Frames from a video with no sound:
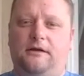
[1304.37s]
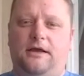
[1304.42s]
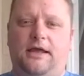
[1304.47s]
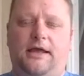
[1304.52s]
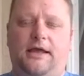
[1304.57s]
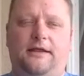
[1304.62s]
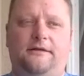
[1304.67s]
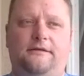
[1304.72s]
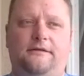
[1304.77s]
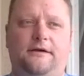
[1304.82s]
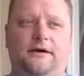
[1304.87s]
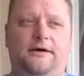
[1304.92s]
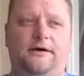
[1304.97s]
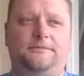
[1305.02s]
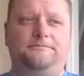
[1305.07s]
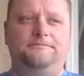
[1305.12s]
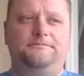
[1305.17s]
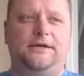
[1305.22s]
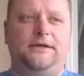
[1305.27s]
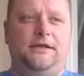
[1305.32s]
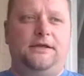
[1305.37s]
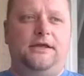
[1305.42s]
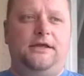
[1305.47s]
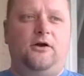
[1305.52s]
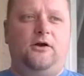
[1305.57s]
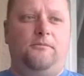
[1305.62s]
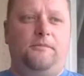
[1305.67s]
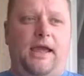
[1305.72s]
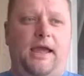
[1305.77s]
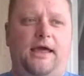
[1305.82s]
and uh, you
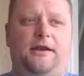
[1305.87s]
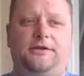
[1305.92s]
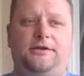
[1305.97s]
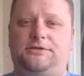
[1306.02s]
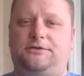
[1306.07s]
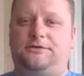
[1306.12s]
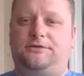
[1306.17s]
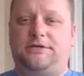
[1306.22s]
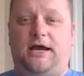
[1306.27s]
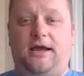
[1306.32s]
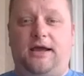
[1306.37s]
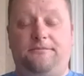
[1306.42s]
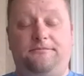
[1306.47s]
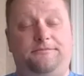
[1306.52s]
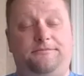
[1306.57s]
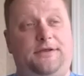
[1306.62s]
know manage her time.